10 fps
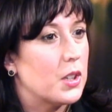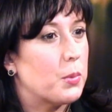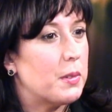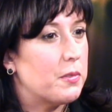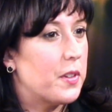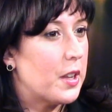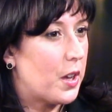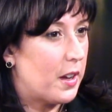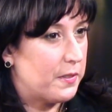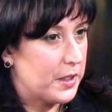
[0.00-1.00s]
Now, what fell
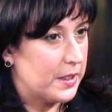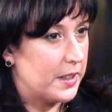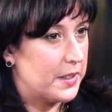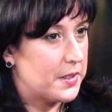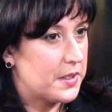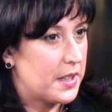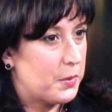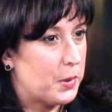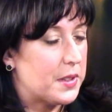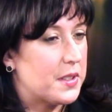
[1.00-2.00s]
off the list
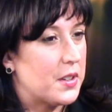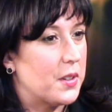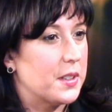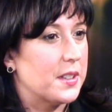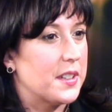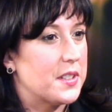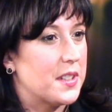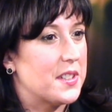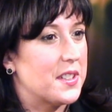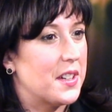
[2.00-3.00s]
and what stayed on the list
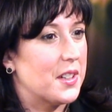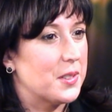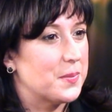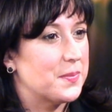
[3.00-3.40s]
this year?